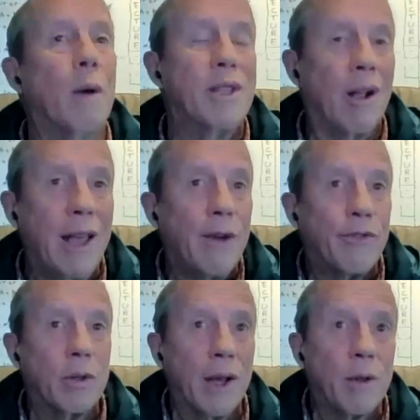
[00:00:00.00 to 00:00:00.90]
I mean, they'll
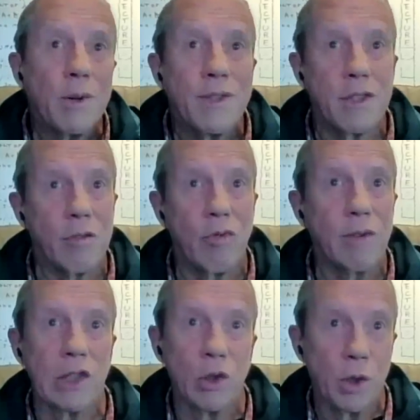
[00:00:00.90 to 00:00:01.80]
have to, otherwise it's a
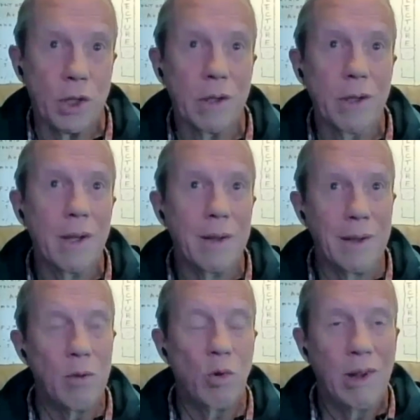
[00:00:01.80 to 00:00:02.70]
revolution
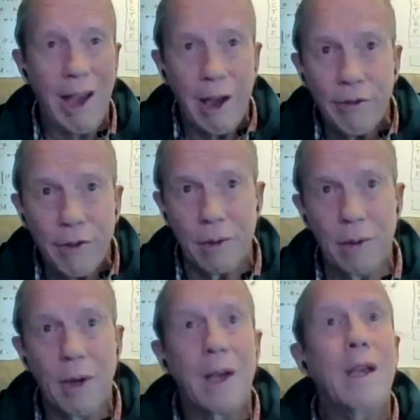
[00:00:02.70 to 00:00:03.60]
they will have
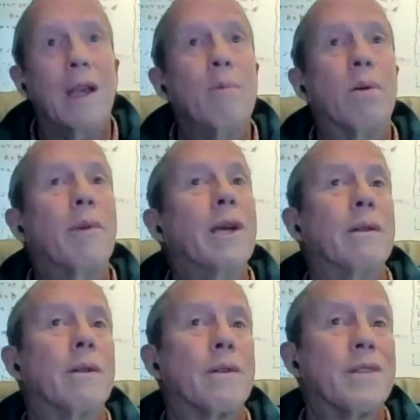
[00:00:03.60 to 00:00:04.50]
to
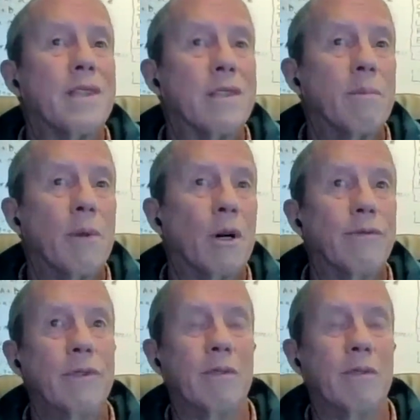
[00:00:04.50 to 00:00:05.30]
implement the system of,